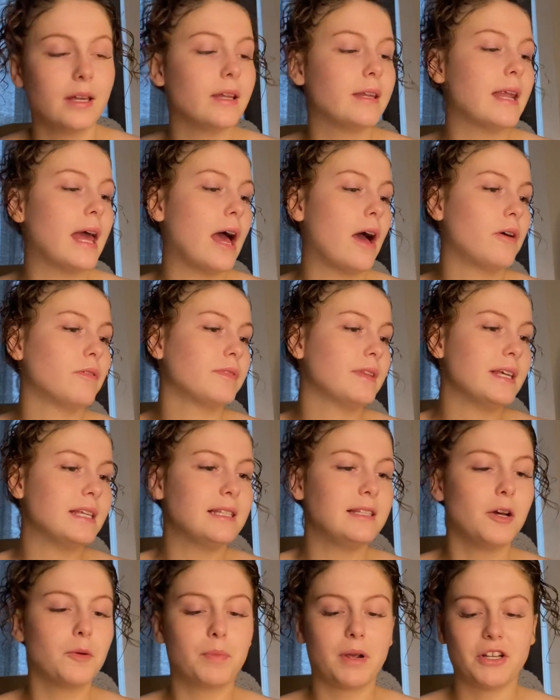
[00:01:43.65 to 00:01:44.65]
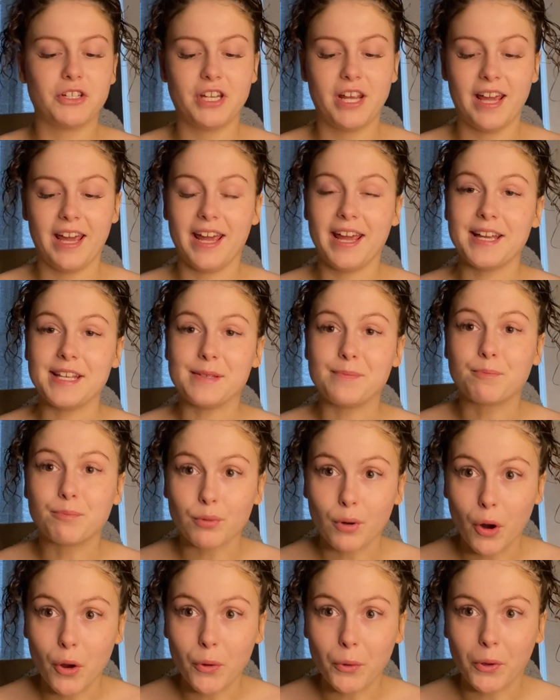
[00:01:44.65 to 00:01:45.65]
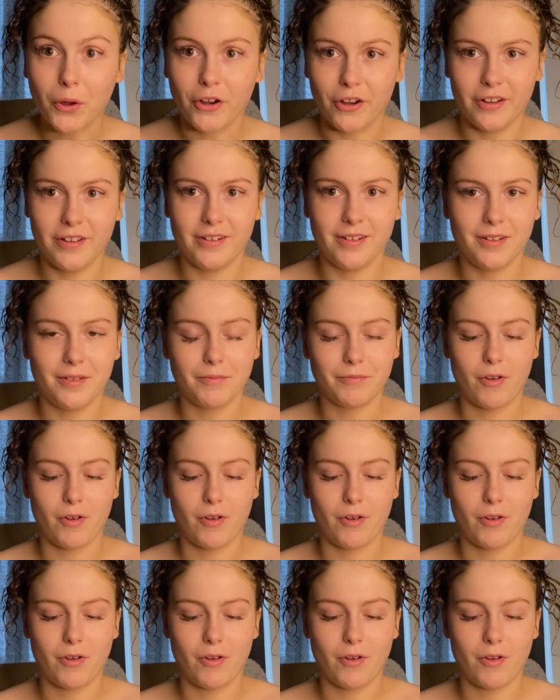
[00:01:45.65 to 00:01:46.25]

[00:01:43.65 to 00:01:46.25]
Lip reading: Now this little brush here is broken,